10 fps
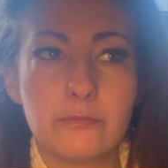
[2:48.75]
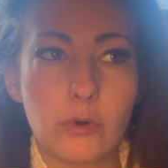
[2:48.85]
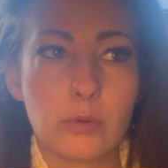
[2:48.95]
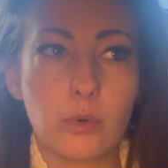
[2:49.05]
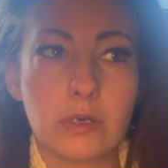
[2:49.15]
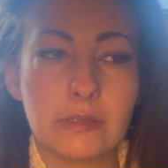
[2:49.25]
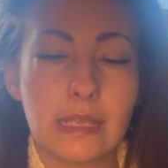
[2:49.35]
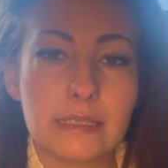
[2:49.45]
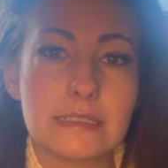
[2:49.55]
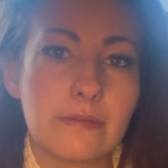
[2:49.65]
forewarn that
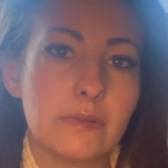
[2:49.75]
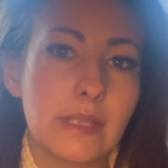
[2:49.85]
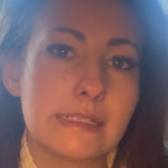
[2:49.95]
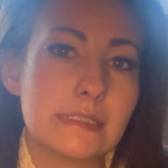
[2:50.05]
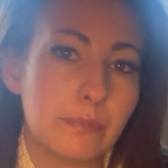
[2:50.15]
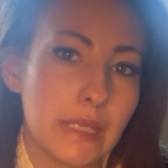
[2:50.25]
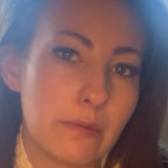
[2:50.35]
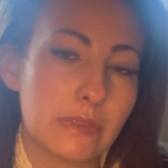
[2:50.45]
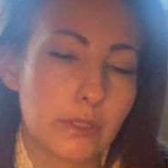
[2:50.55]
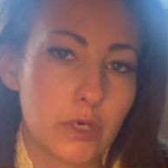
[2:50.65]
the devil likes to play
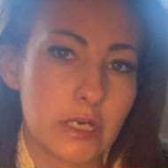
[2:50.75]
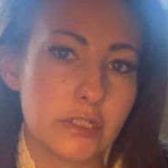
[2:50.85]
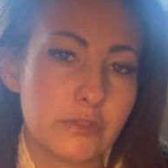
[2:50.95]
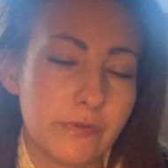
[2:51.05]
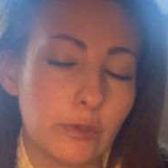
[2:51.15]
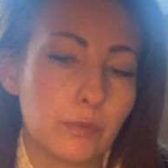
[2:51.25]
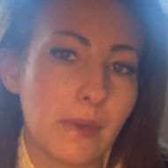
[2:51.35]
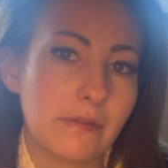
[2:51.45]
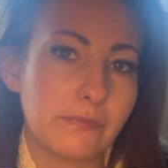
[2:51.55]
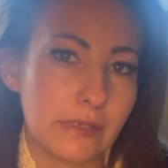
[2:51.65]
with courage fueled
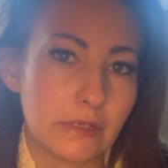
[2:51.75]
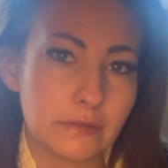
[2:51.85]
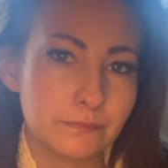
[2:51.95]
by fear.